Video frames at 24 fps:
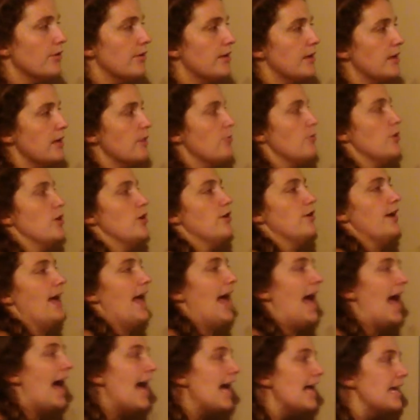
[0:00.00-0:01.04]
thinking we are
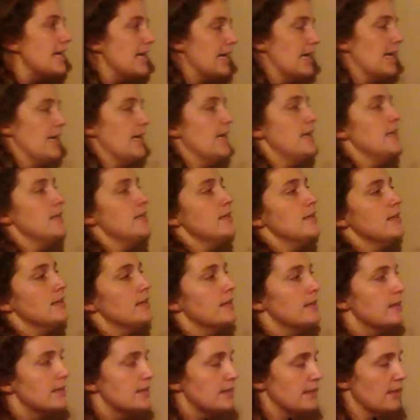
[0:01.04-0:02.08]
adding
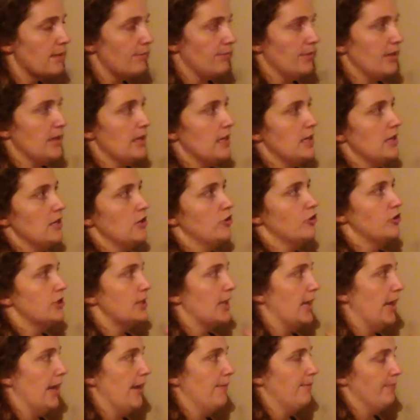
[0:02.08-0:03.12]
something each
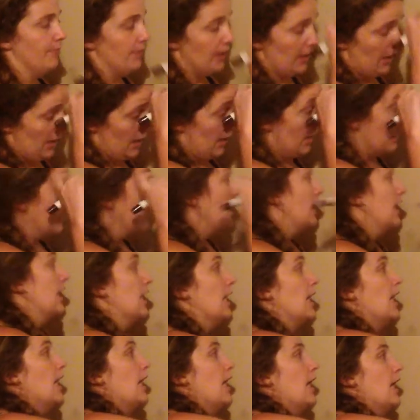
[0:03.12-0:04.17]
time.
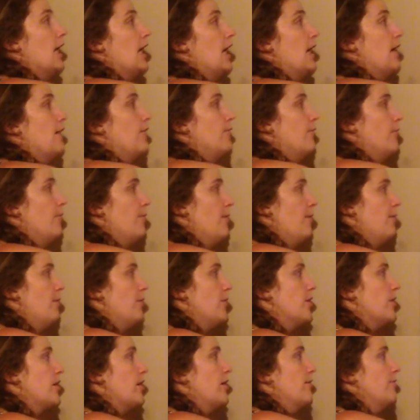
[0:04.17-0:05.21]

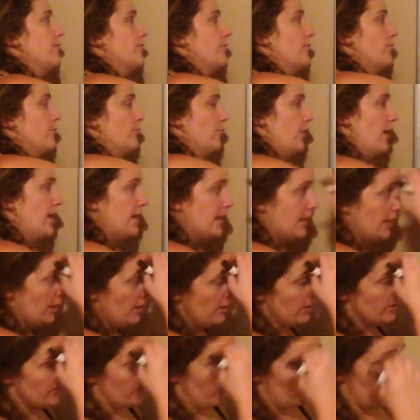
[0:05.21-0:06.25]
Remember, it comes from right
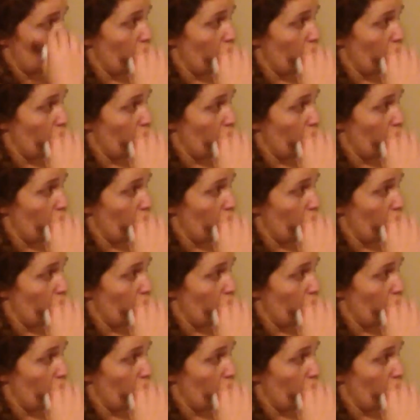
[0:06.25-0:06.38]
there. It's our